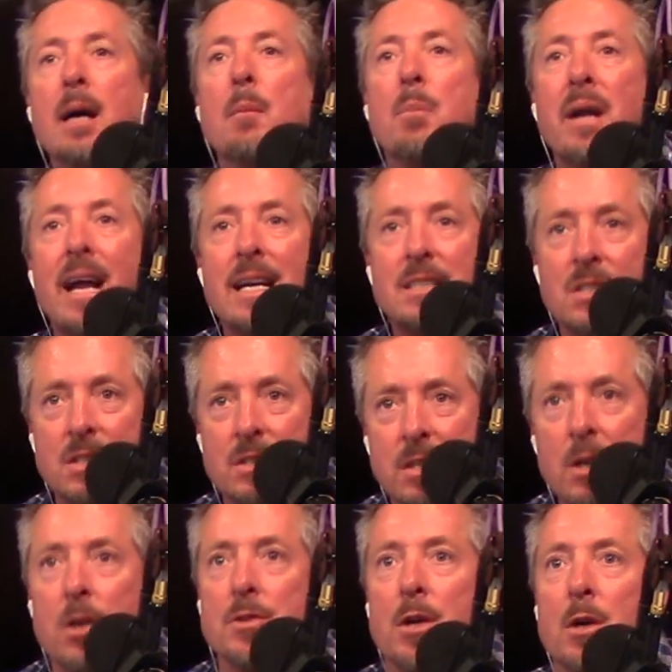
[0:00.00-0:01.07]
but I
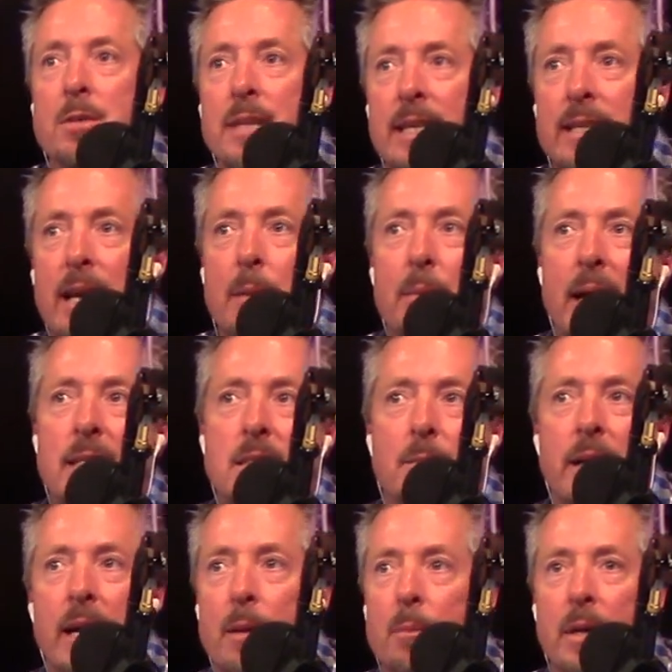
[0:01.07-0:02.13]
still don't think that makes him
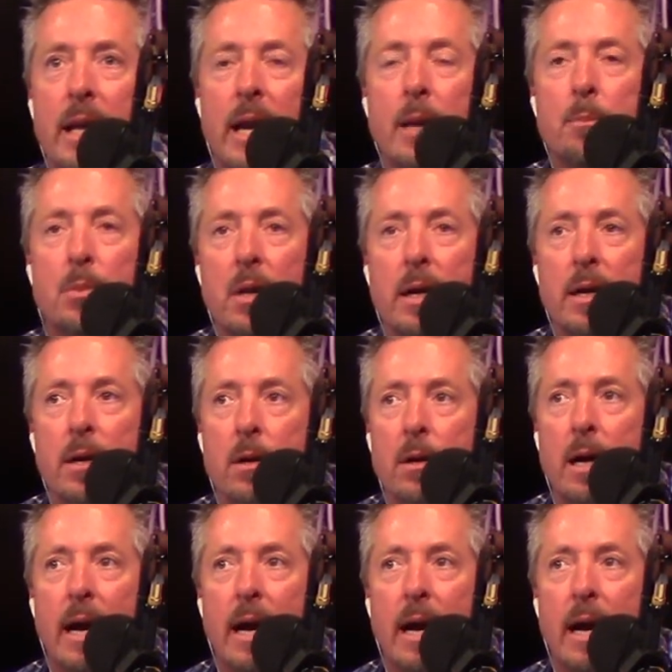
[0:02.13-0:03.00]
an NBA player.